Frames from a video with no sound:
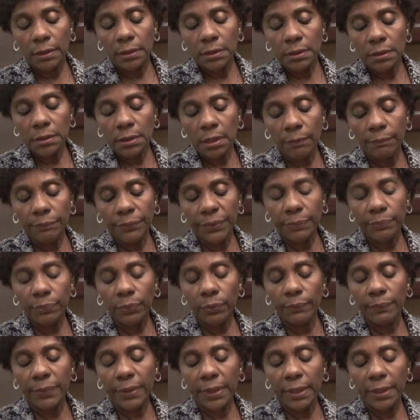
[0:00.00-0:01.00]
Some people
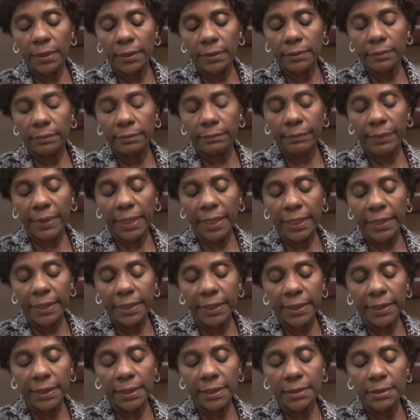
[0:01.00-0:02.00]
blend
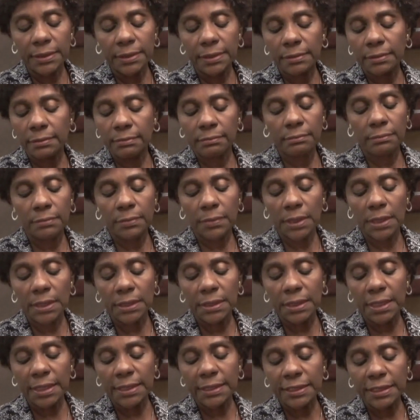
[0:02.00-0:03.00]
it. It's
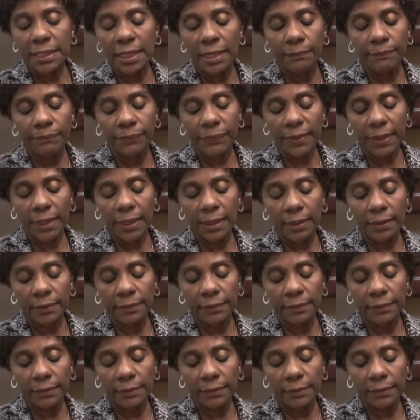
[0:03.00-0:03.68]
the same thing.